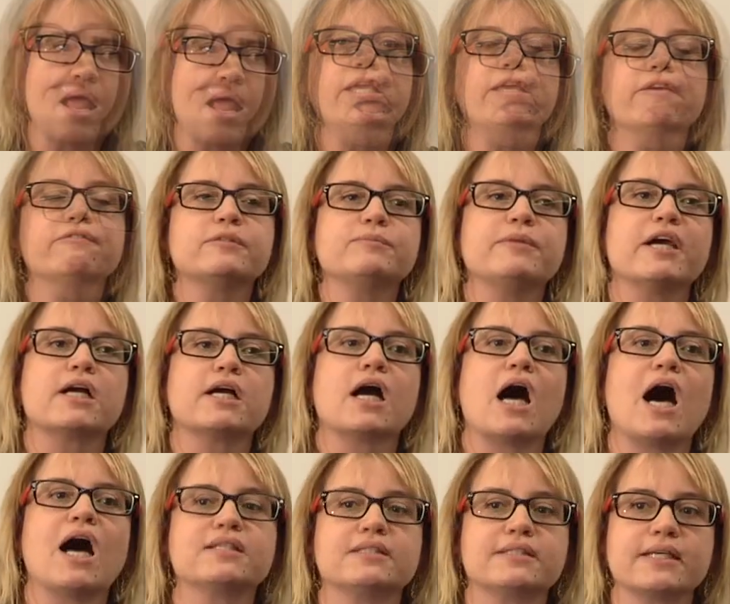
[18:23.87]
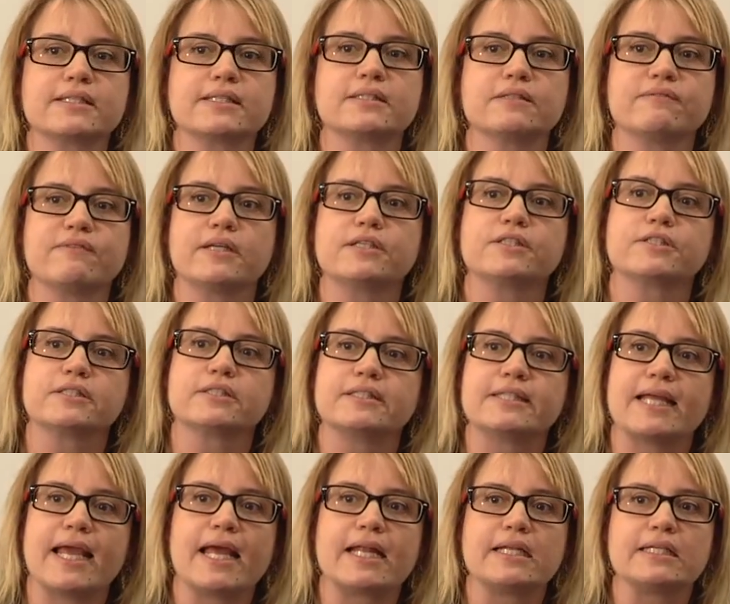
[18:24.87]
It gives me a context of
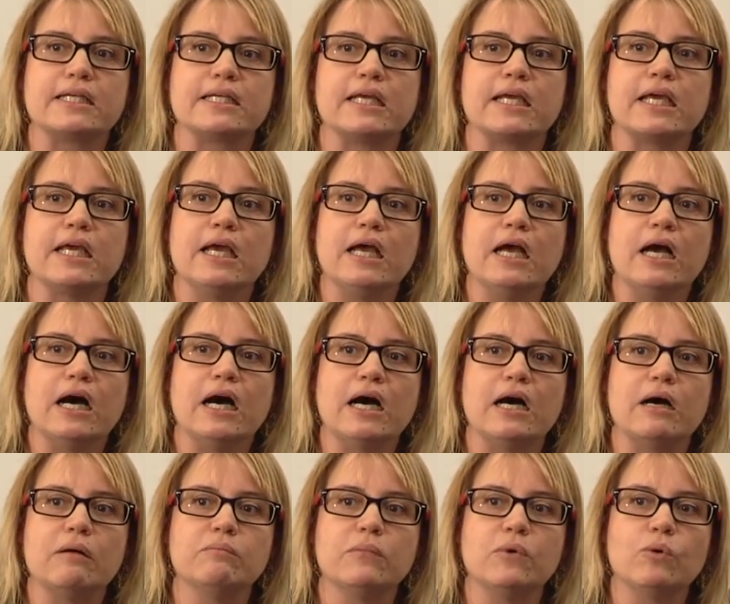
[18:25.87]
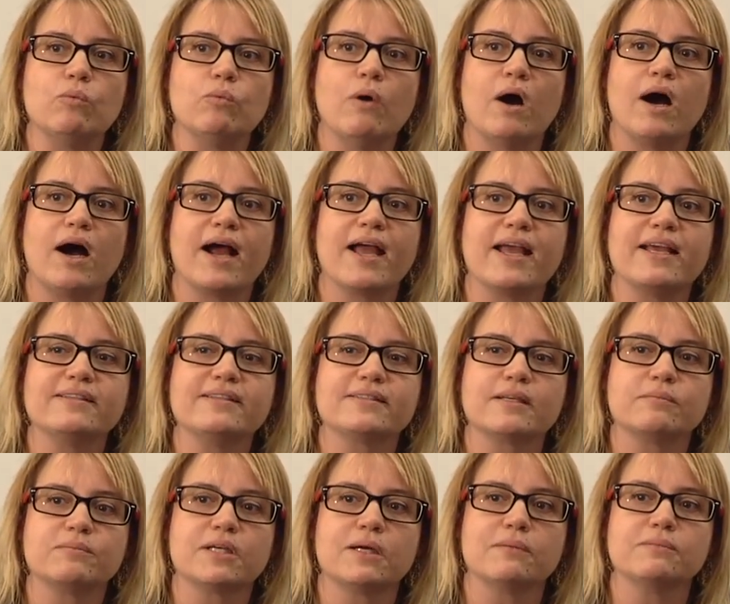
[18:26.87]
understanding why
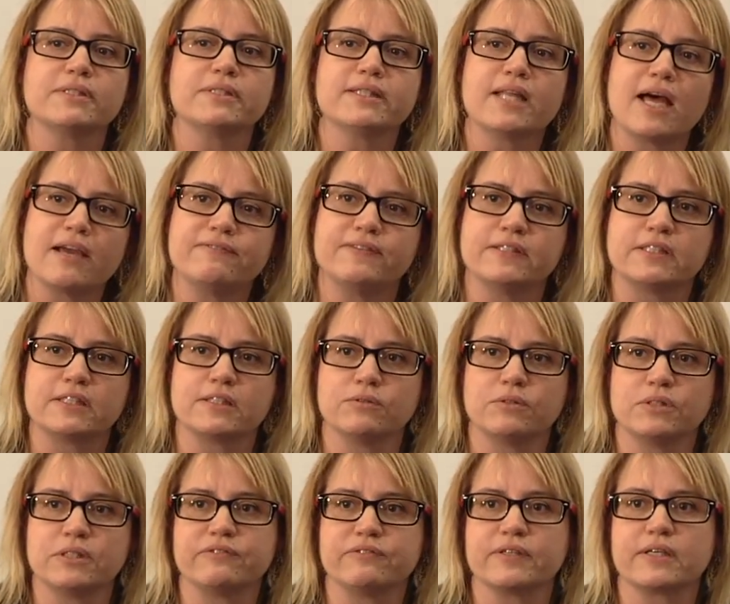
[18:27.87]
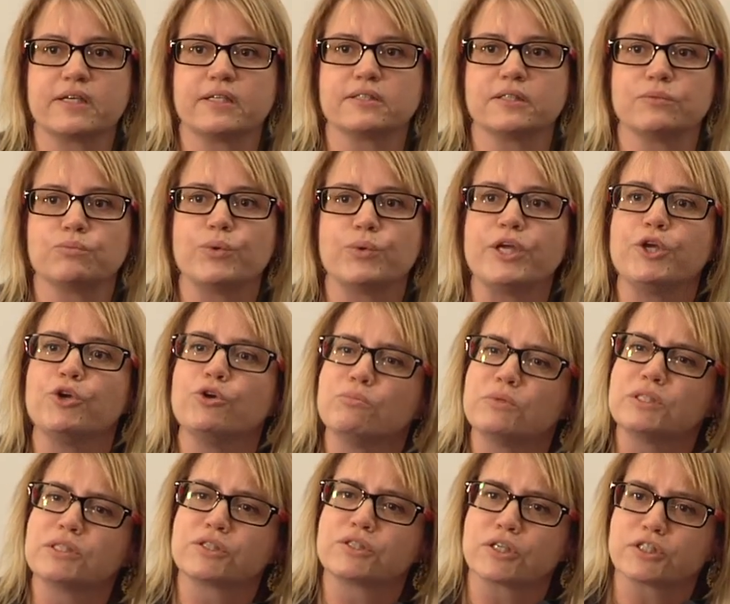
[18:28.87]
sometimes life is so difficult and we
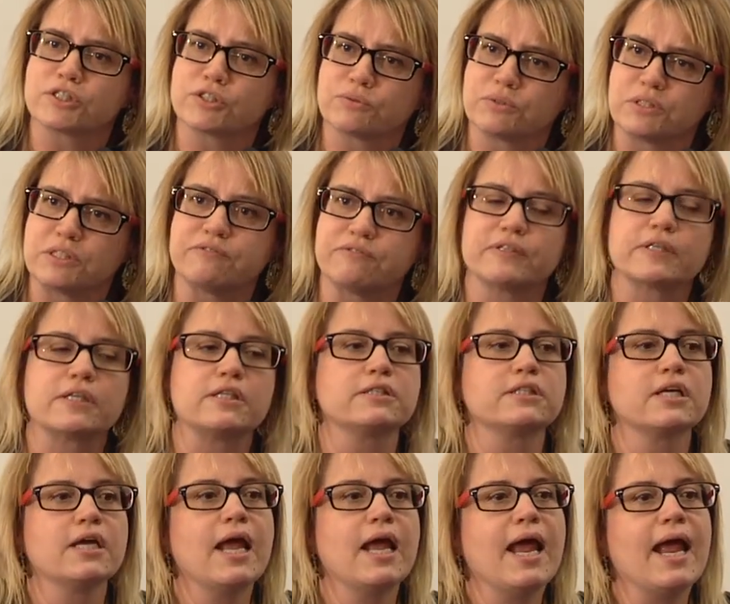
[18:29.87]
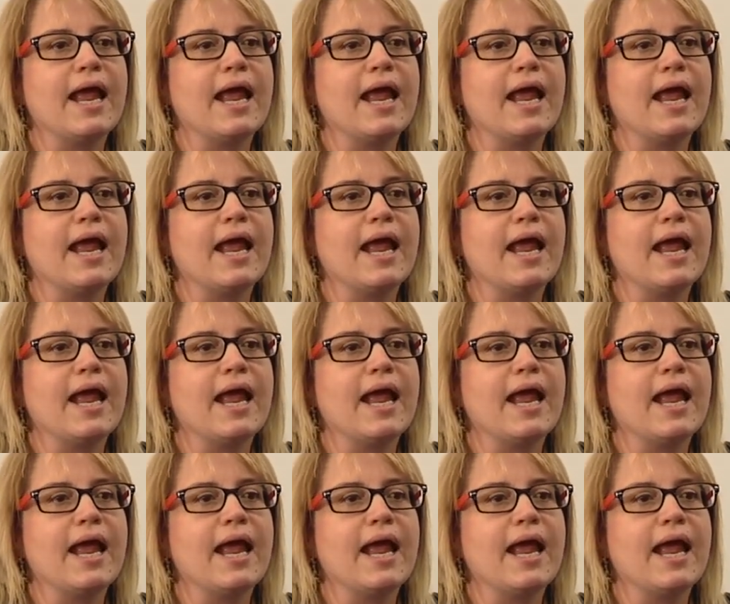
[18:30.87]
humans are so difficult.